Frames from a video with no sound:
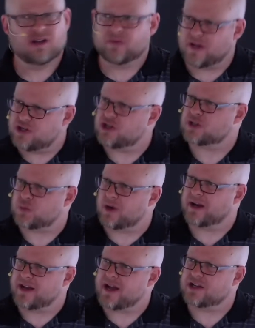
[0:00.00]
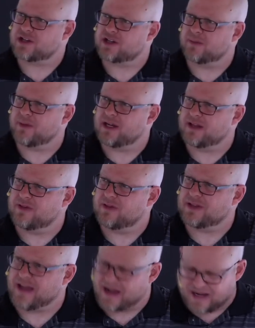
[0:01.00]
They just want to catch him in
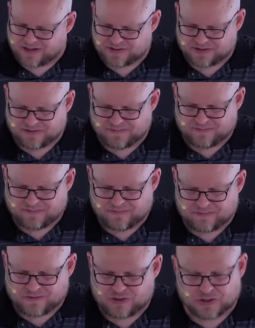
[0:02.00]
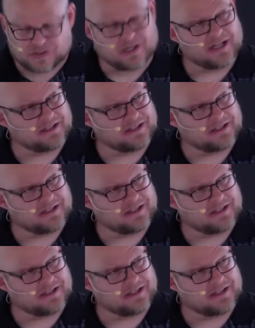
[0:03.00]
the act, just like